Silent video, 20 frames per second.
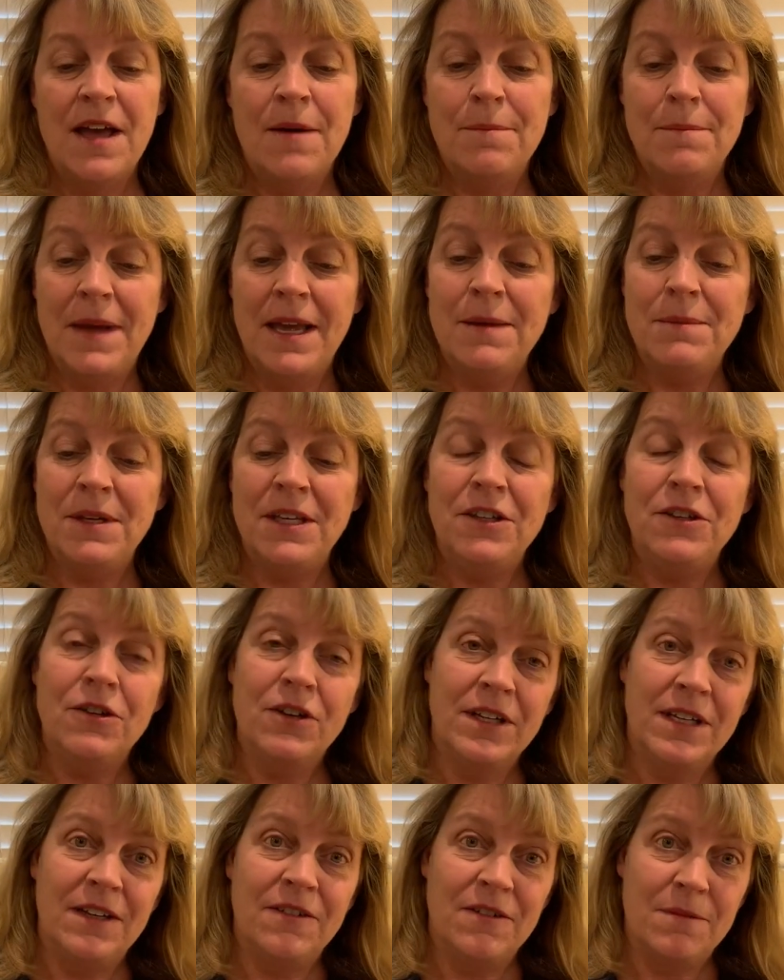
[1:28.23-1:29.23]
Maybe you
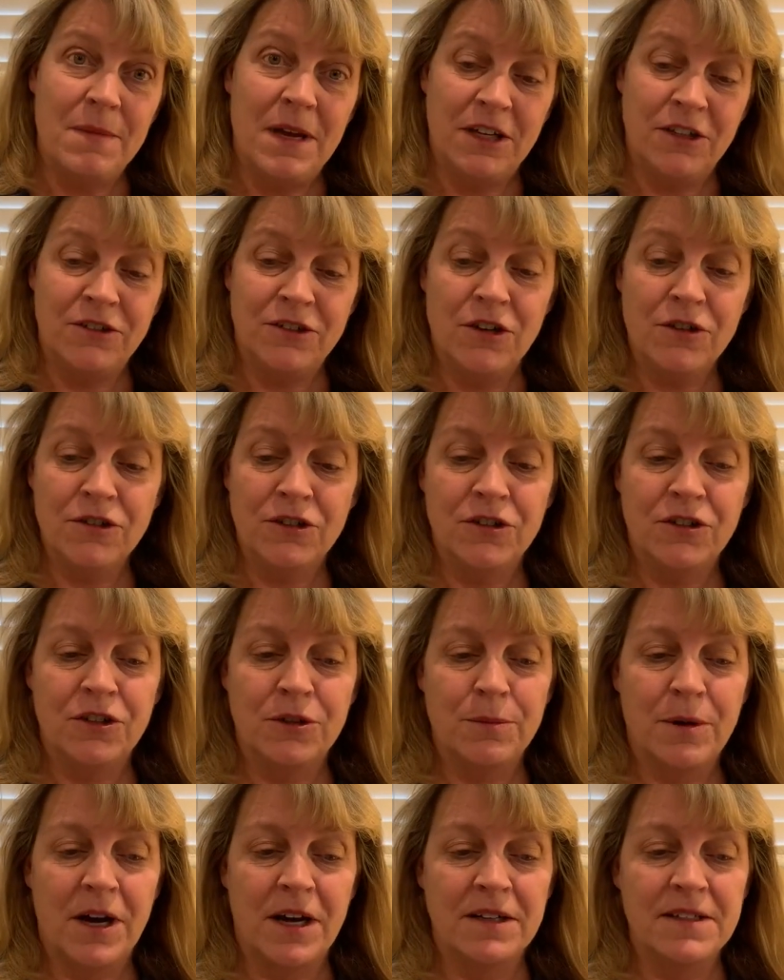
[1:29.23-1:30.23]
can even make your own
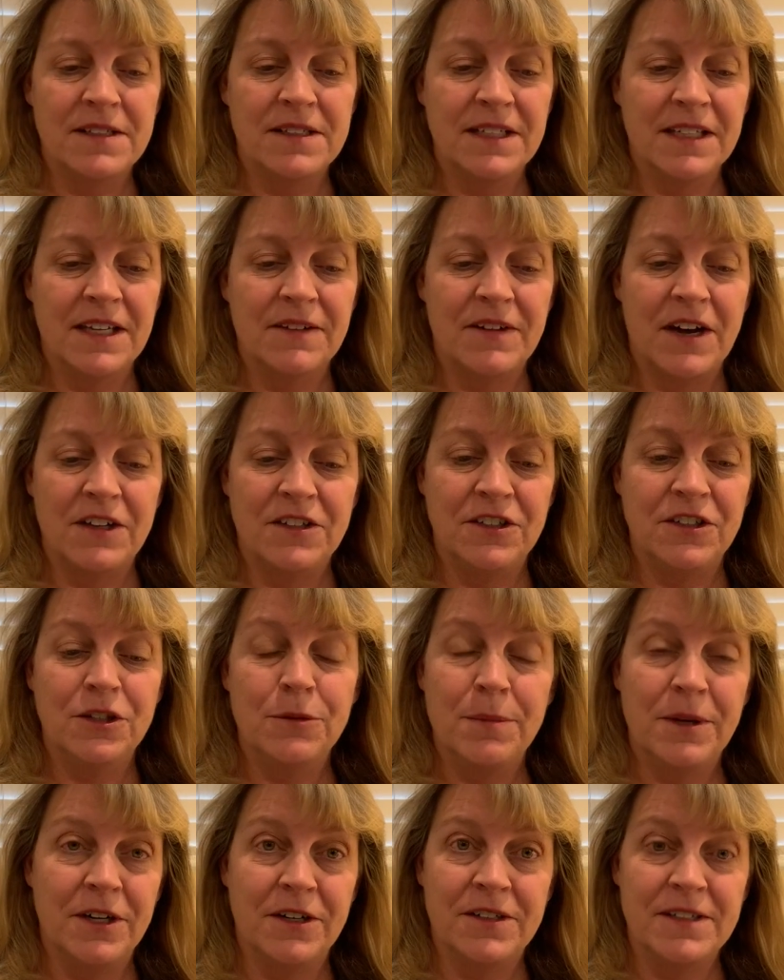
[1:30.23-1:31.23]
cougar paws to give out to your
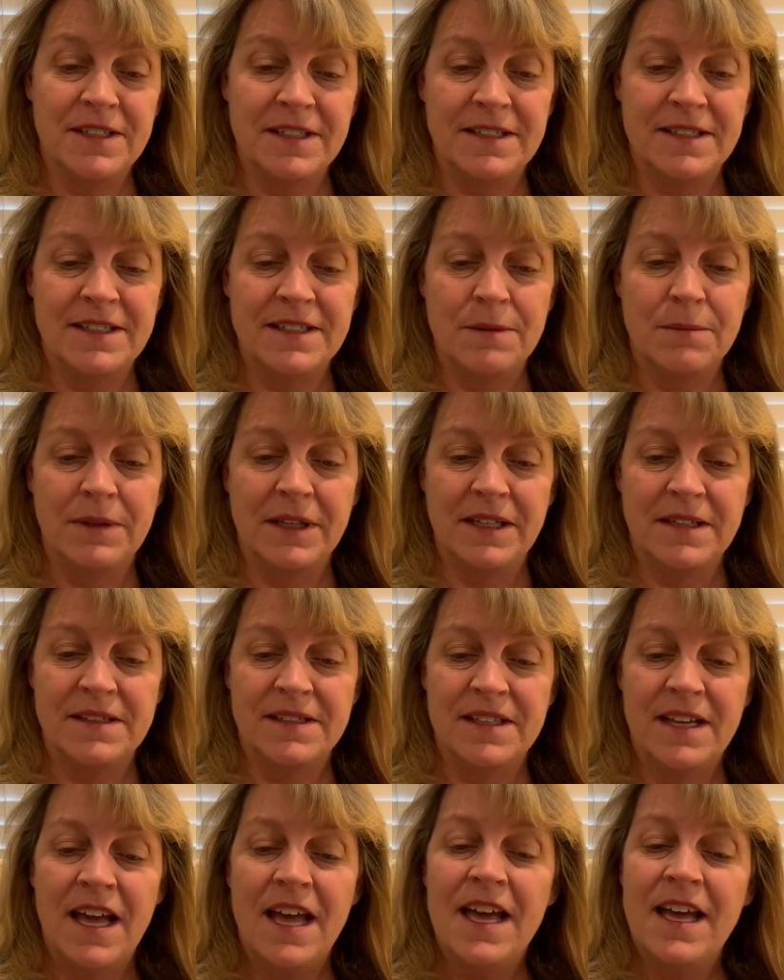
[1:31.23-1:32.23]
parents and
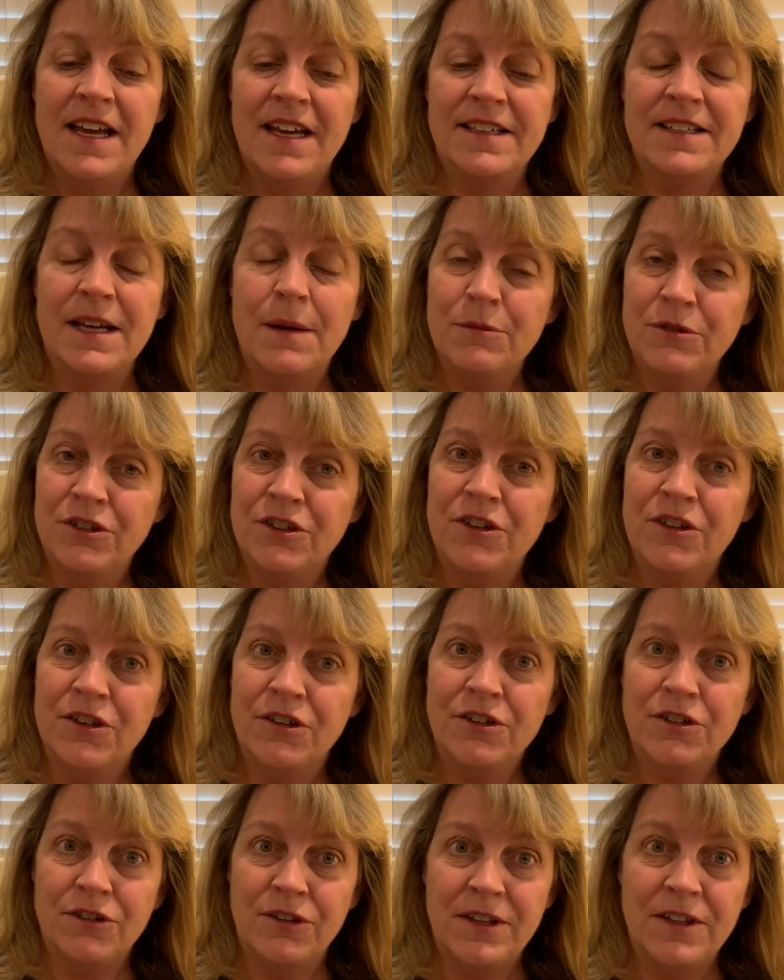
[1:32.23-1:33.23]
siblings, as I'm sure
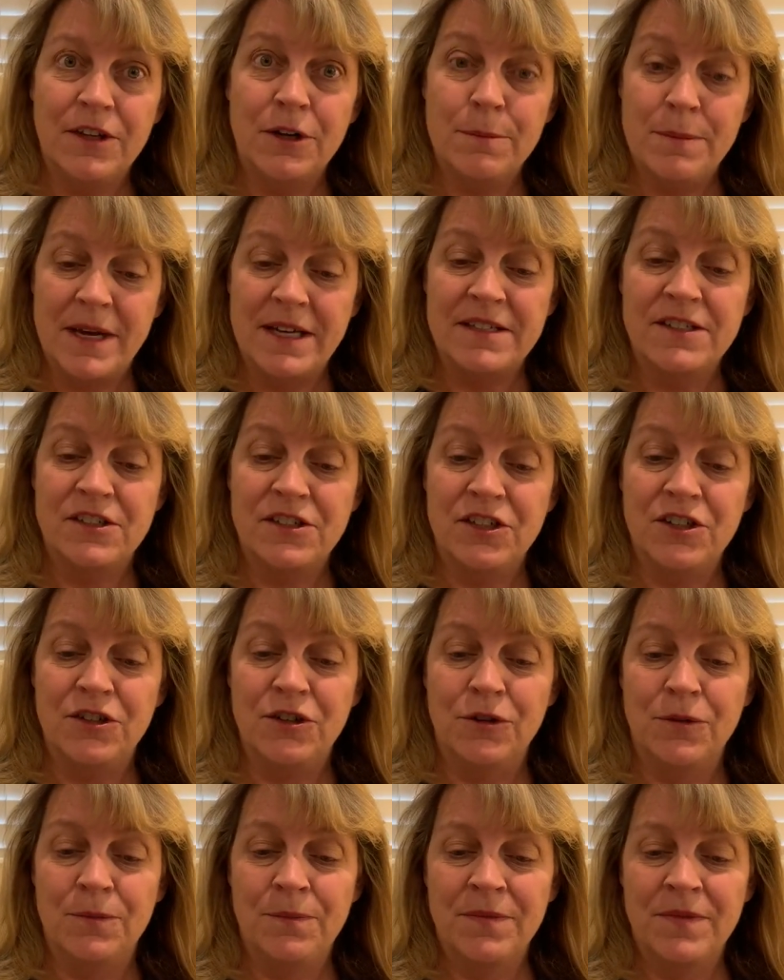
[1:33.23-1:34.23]
they're doing their best too.